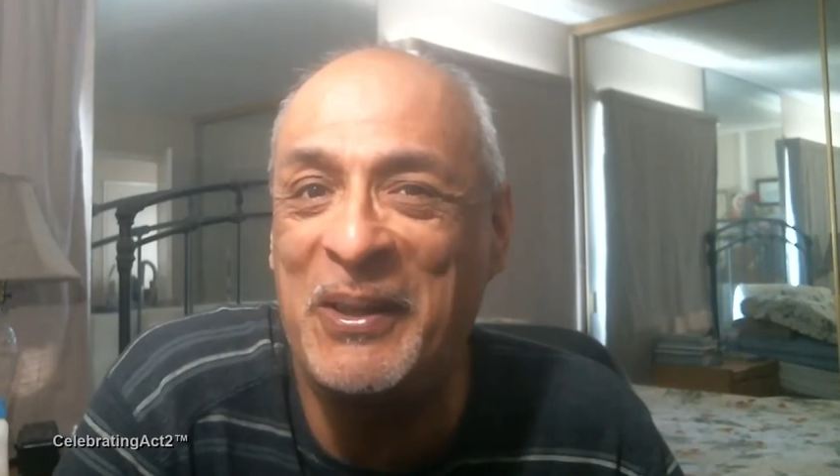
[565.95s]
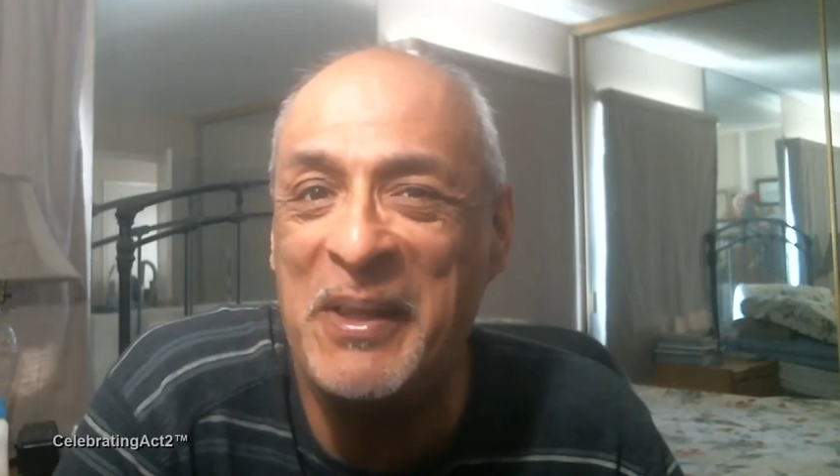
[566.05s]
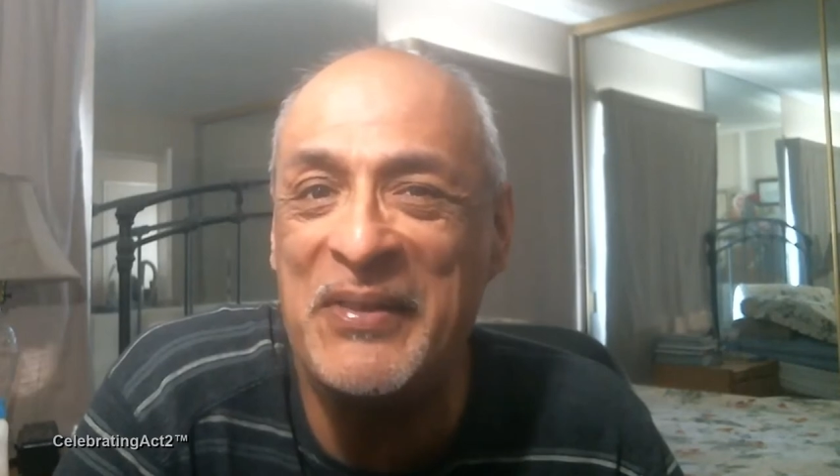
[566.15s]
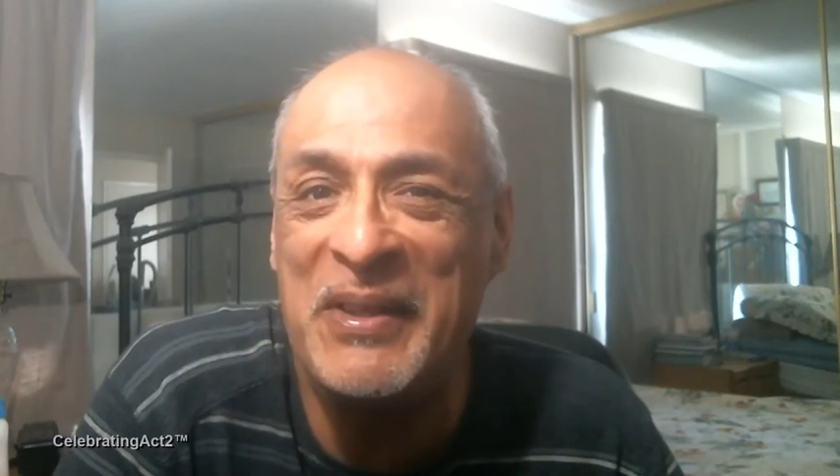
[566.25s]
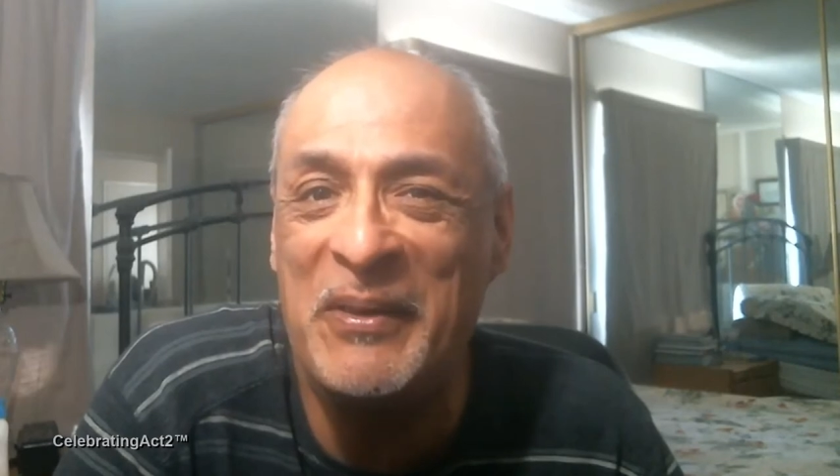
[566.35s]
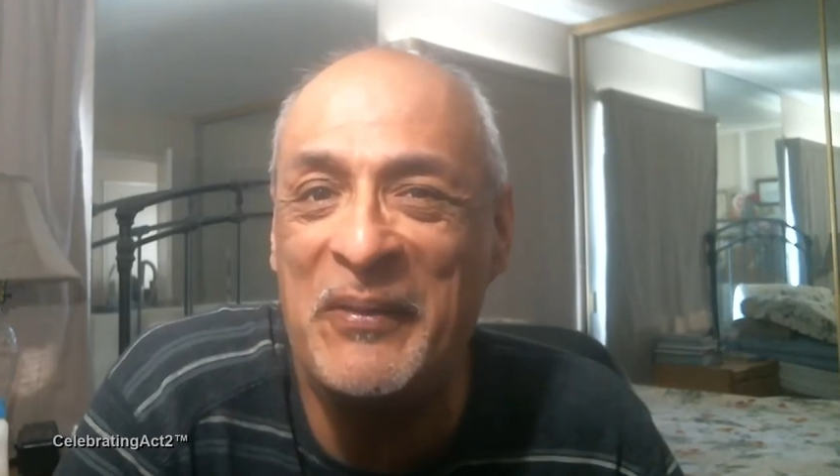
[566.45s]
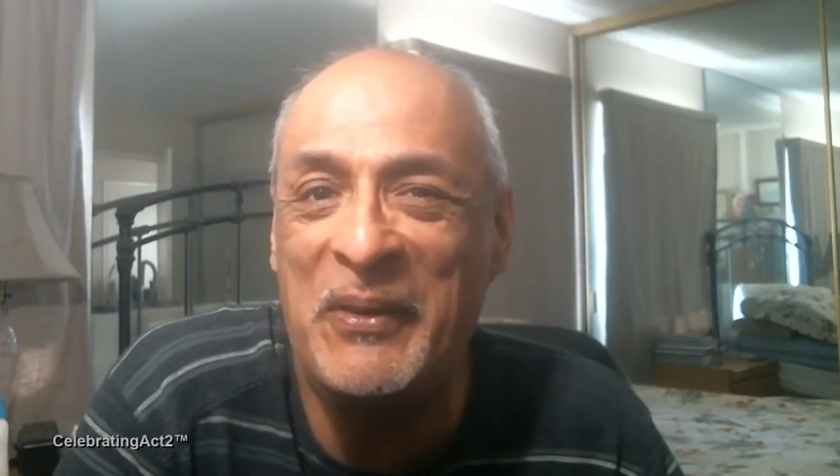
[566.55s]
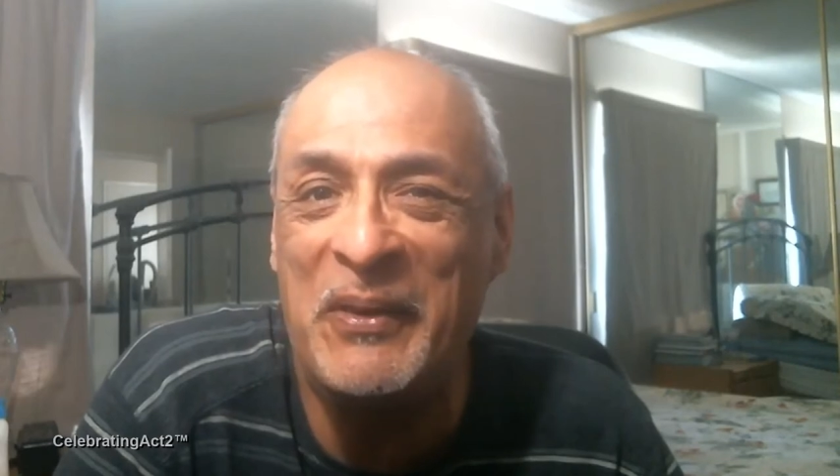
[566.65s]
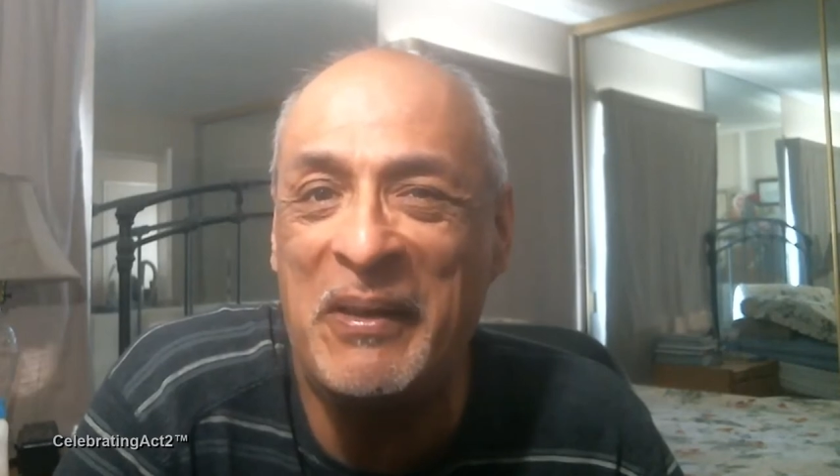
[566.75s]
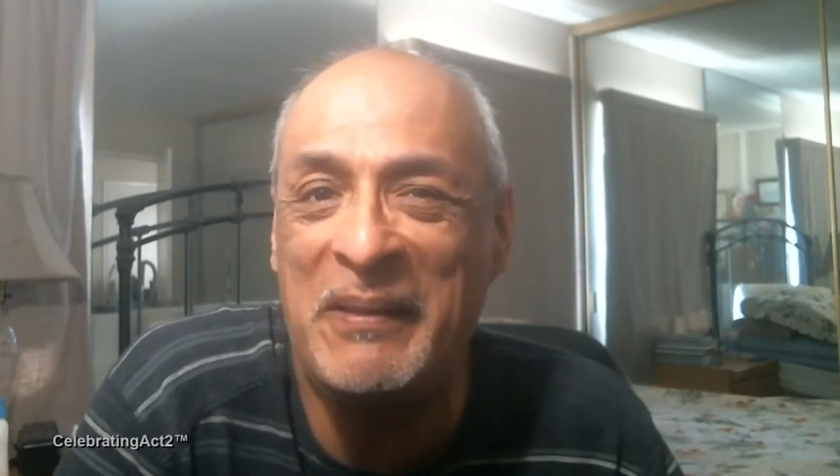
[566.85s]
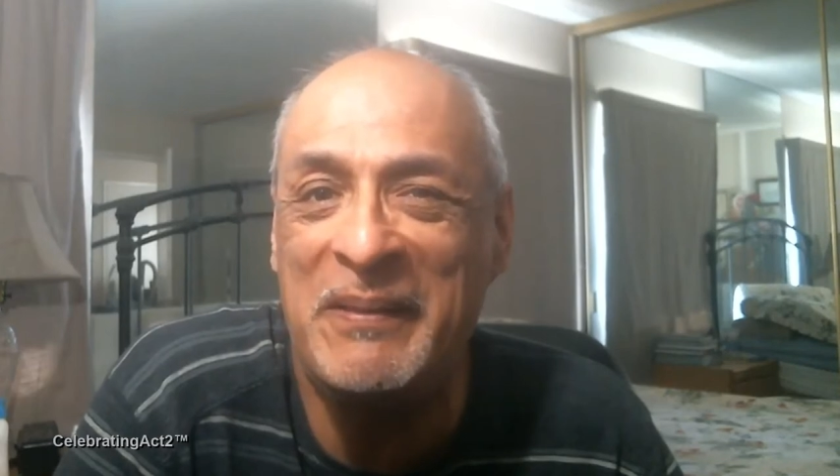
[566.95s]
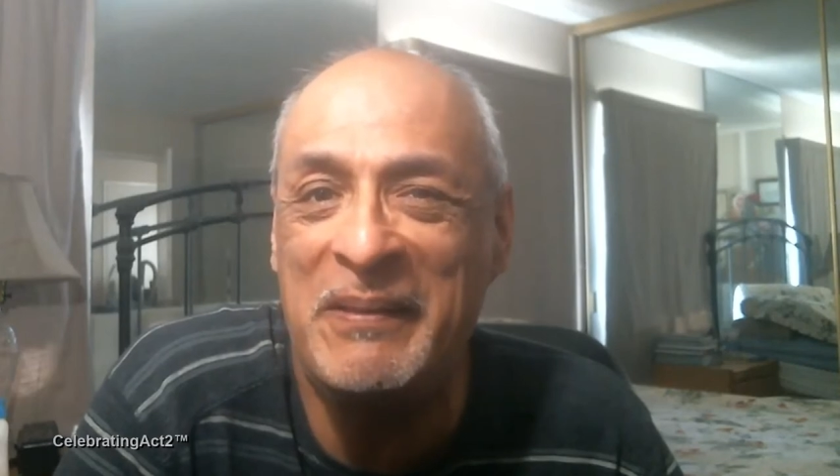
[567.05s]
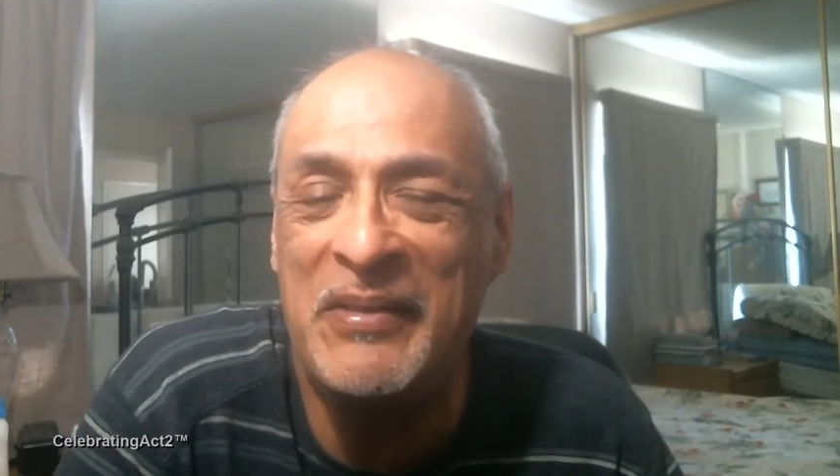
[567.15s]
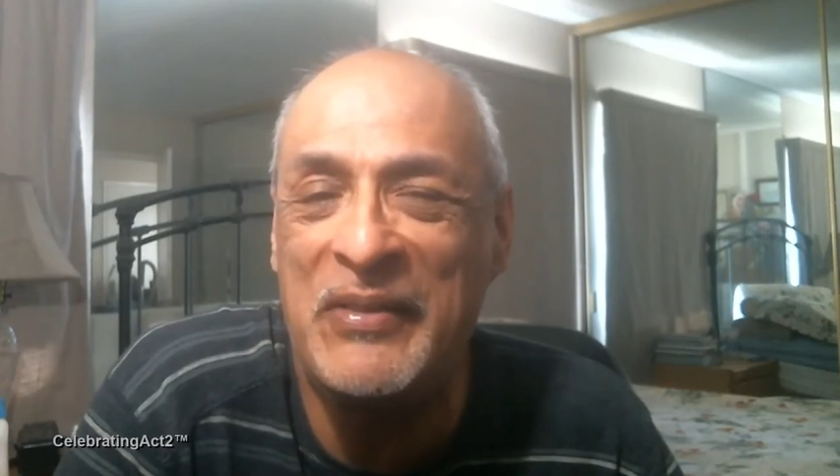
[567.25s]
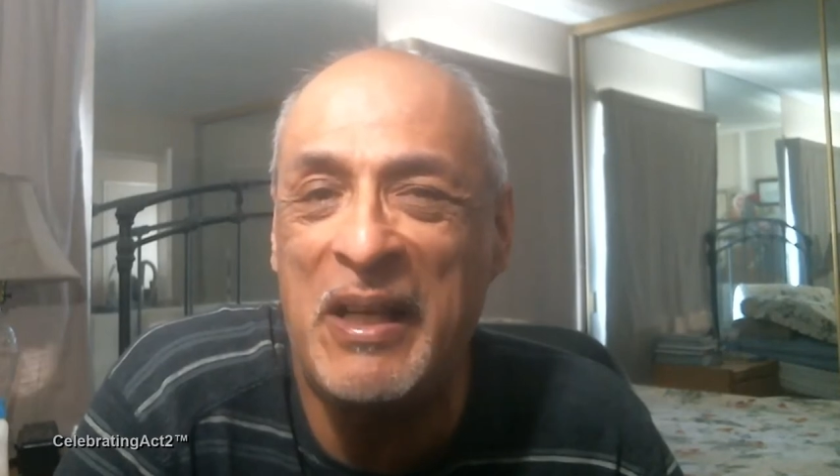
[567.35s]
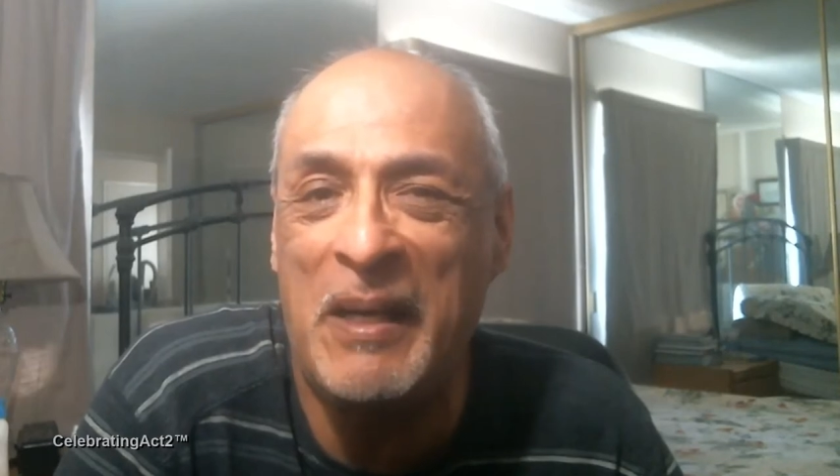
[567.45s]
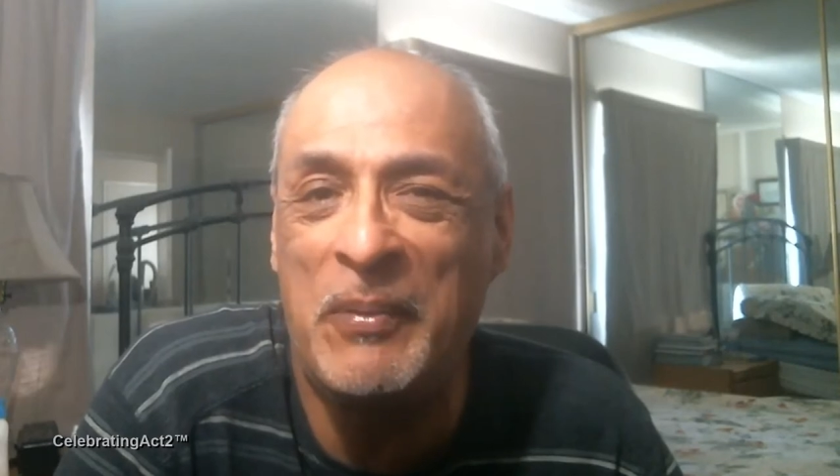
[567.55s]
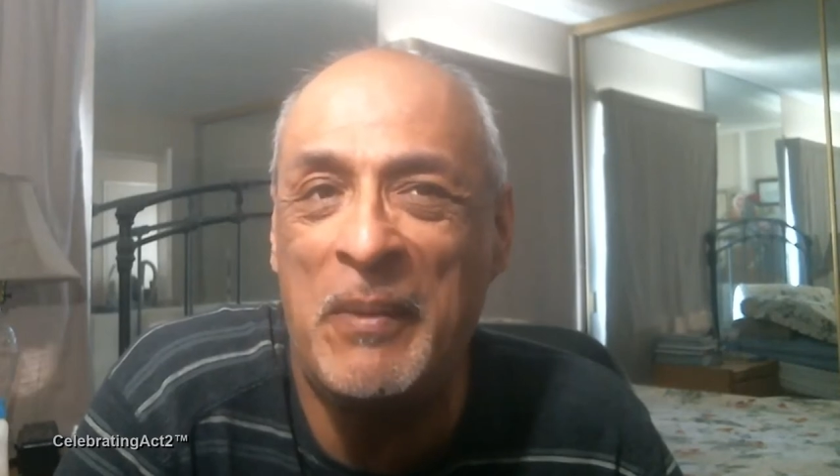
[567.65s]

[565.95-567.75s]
we just interviewed just a couple